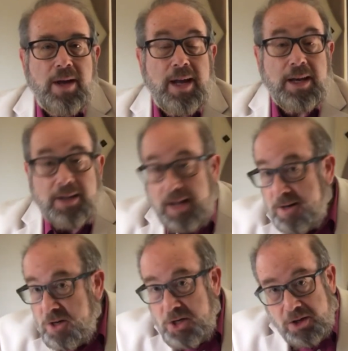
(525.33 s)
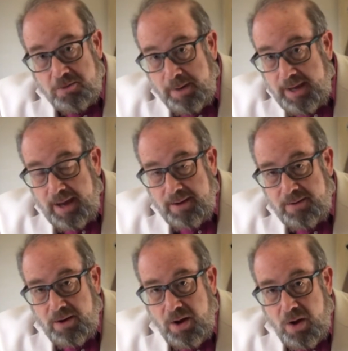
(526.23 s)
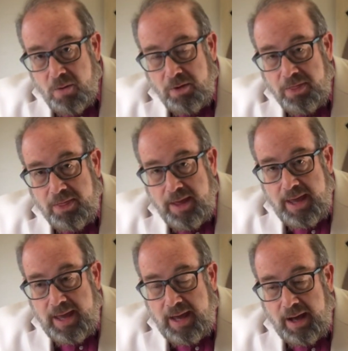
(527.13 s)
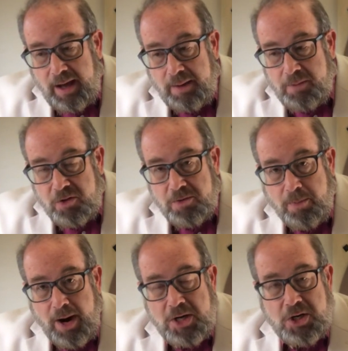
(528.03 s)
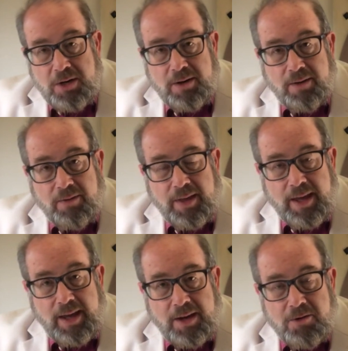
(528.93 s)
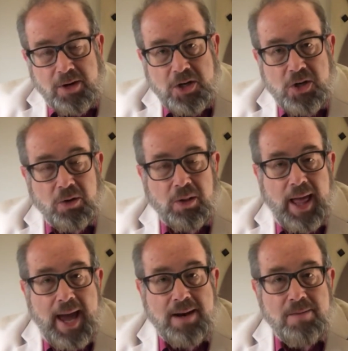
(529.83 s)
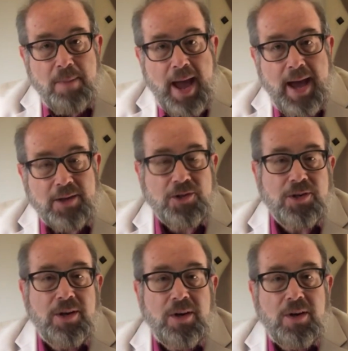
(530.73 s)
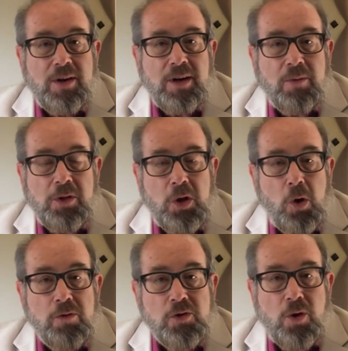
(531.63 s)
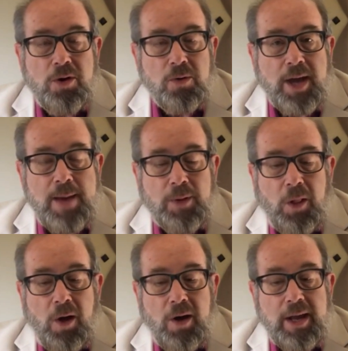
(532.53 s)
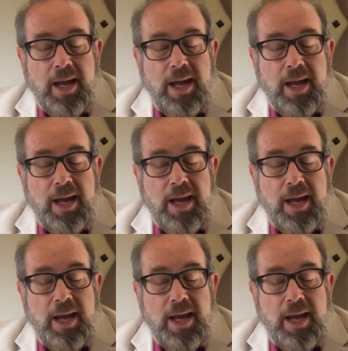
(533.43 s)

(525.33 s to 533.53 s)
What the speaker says: It didn't just begin with the suppression of the traditional Latin Mass when the Novus Ordo came along.